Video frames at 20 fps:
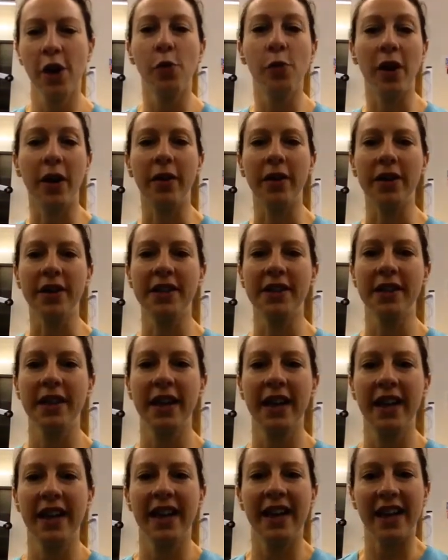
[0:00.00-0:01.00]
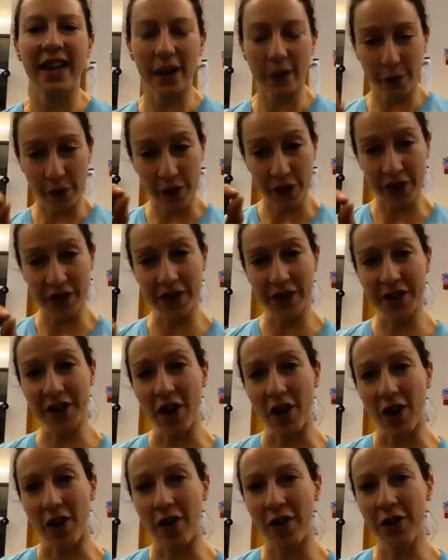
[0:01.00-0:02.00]
Whereas if at the
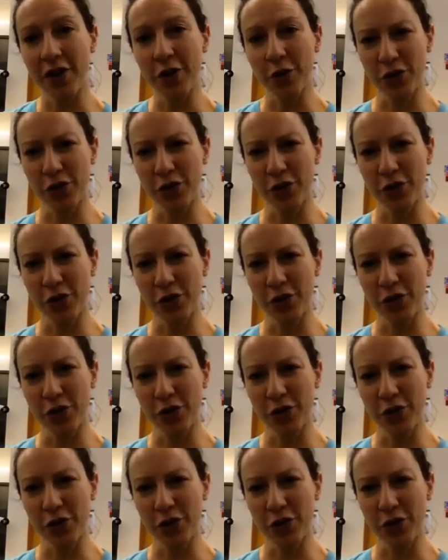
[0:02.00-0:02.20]
start